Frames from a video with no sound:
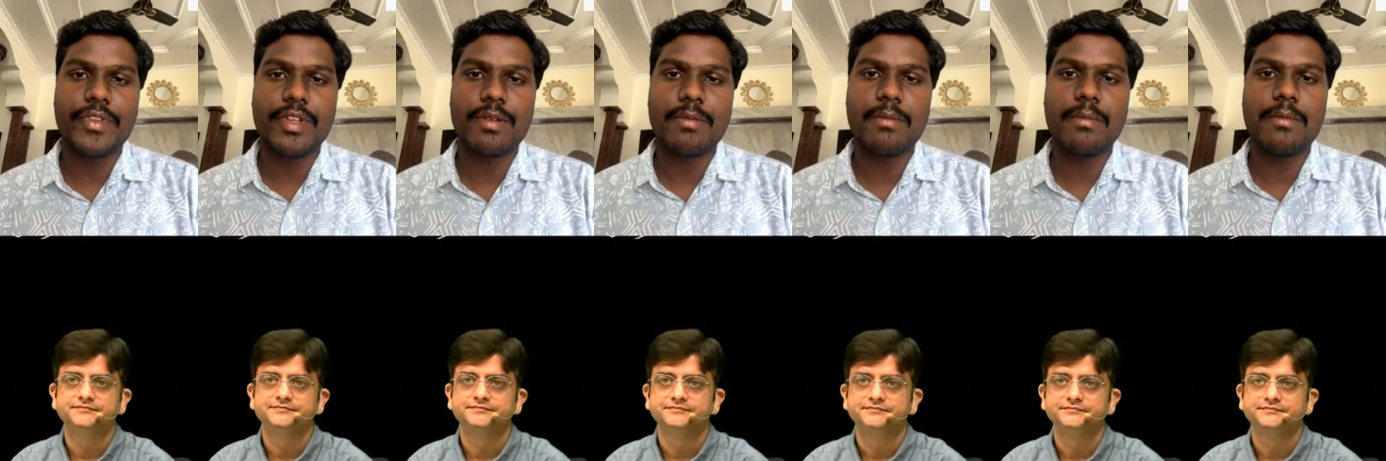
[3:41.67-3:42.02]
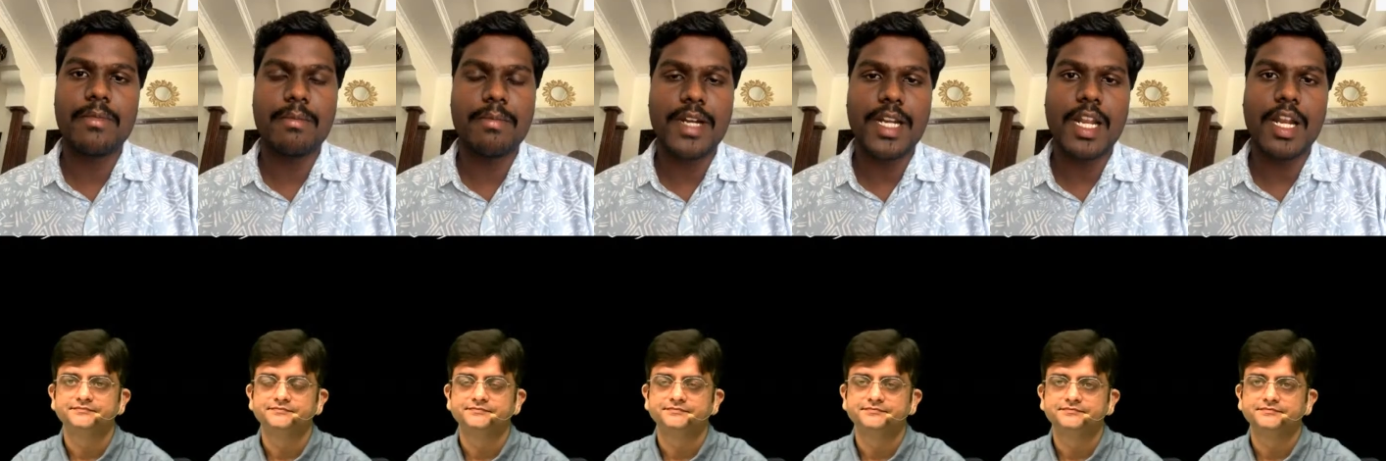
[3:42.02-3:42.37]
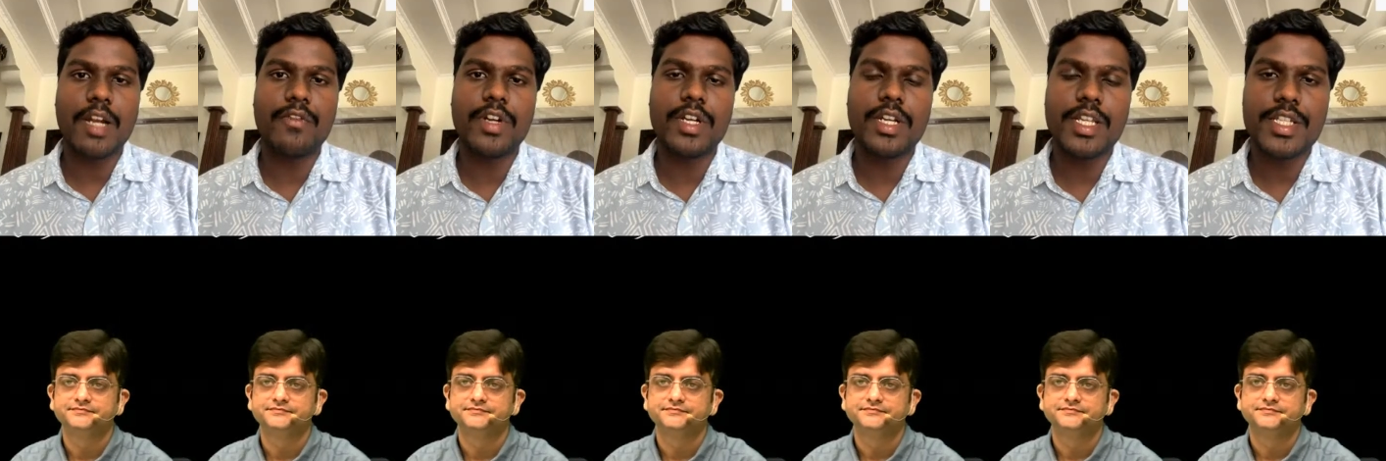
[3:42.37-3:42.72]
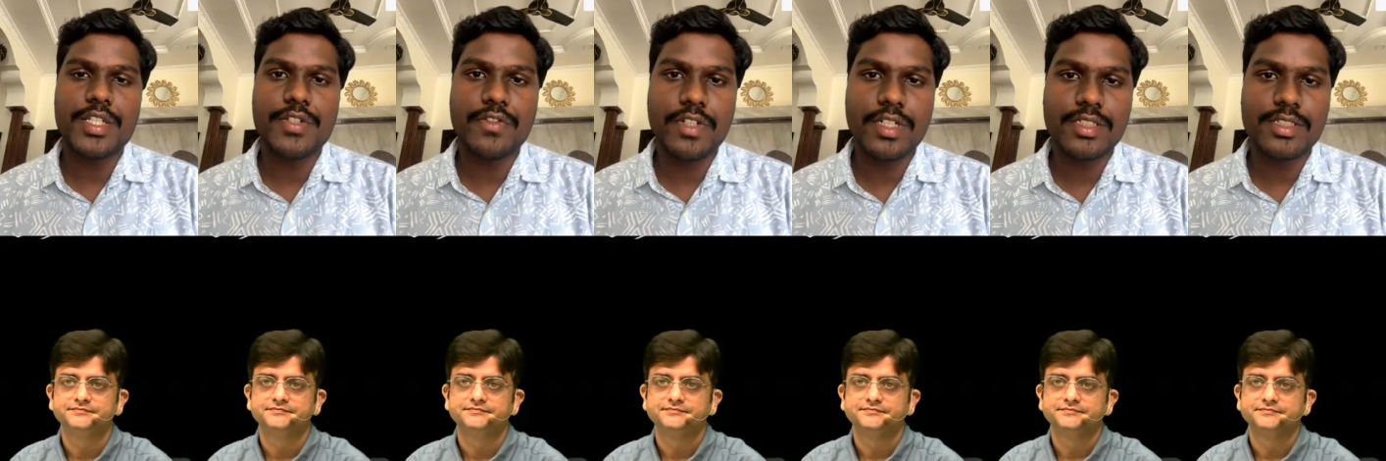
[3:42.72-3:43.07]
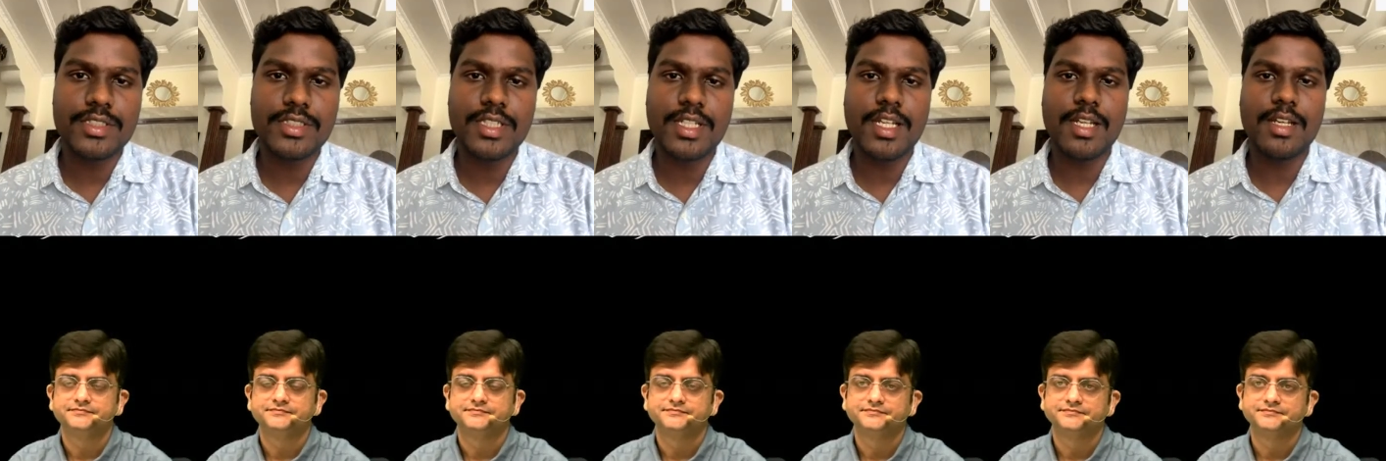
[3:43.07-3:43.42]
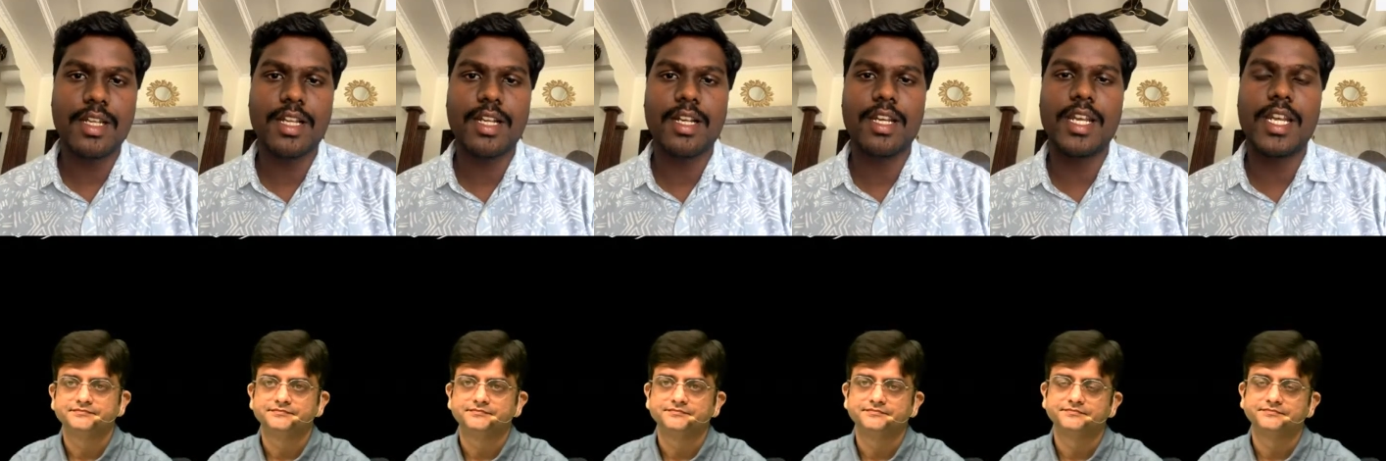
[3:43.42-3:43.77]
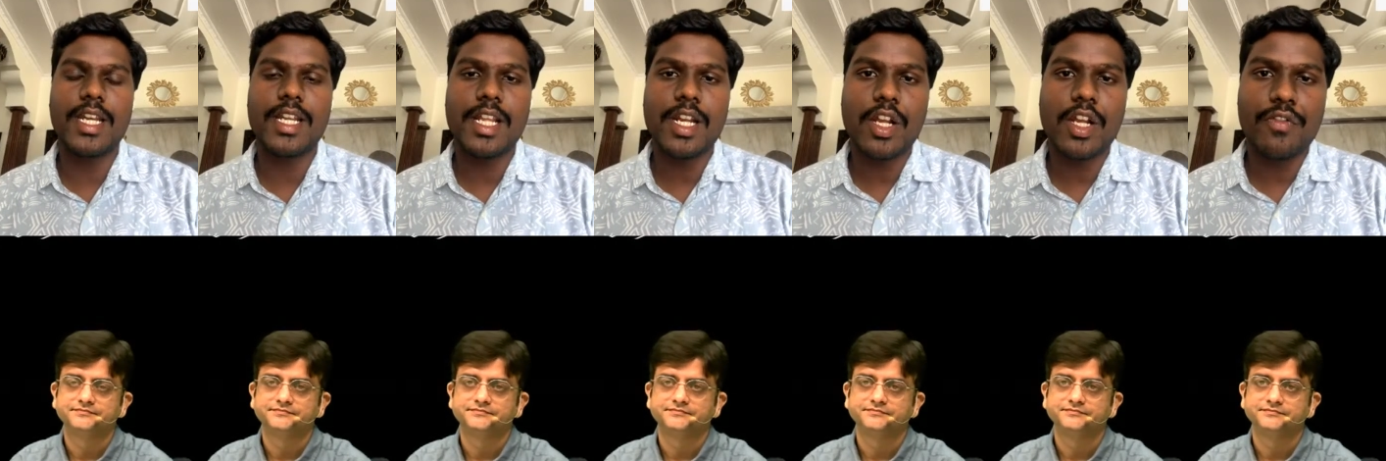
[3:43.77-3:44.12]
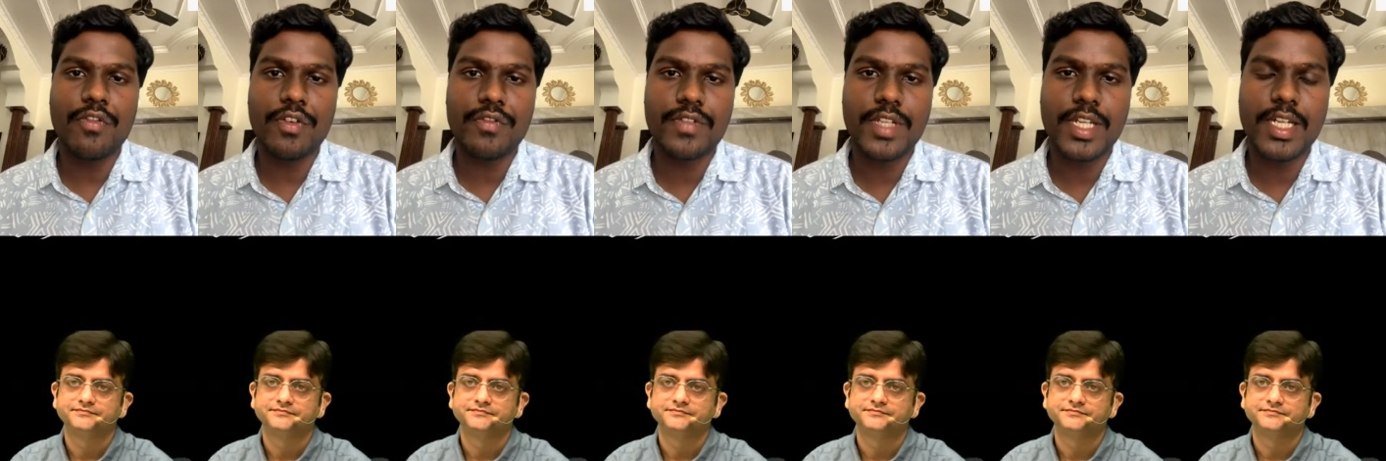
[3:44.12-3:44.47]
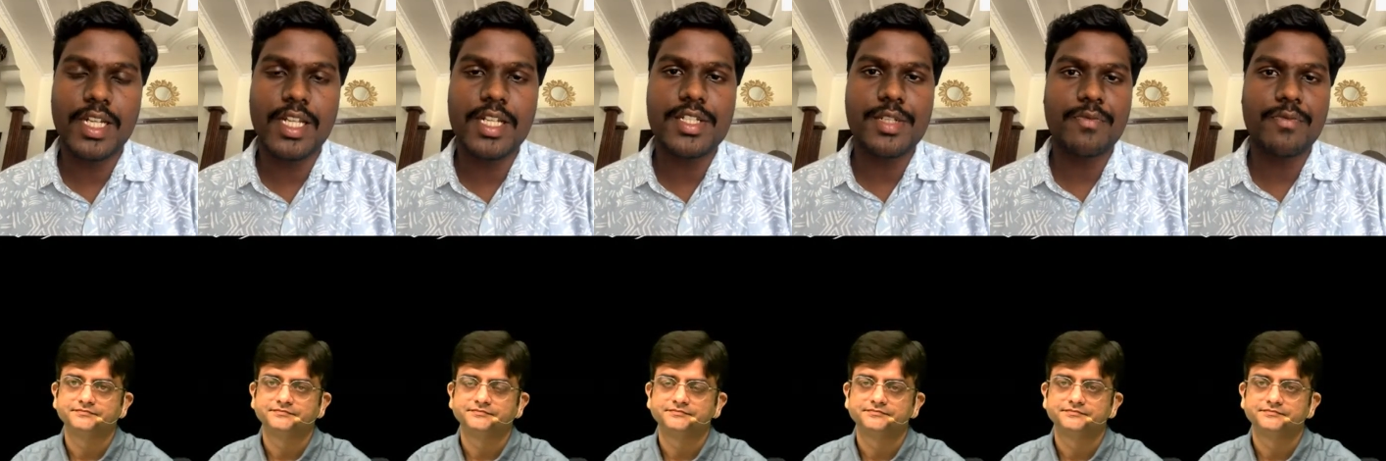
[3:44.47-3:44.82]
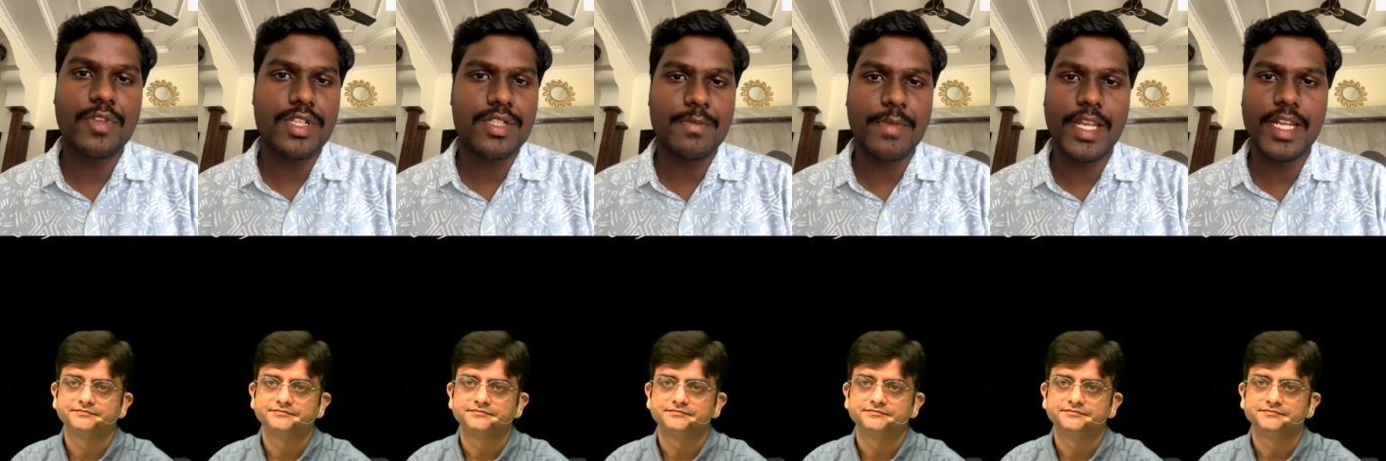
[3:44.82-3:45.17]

Speaker 1: uh, but advantage was uh, later off of the internship was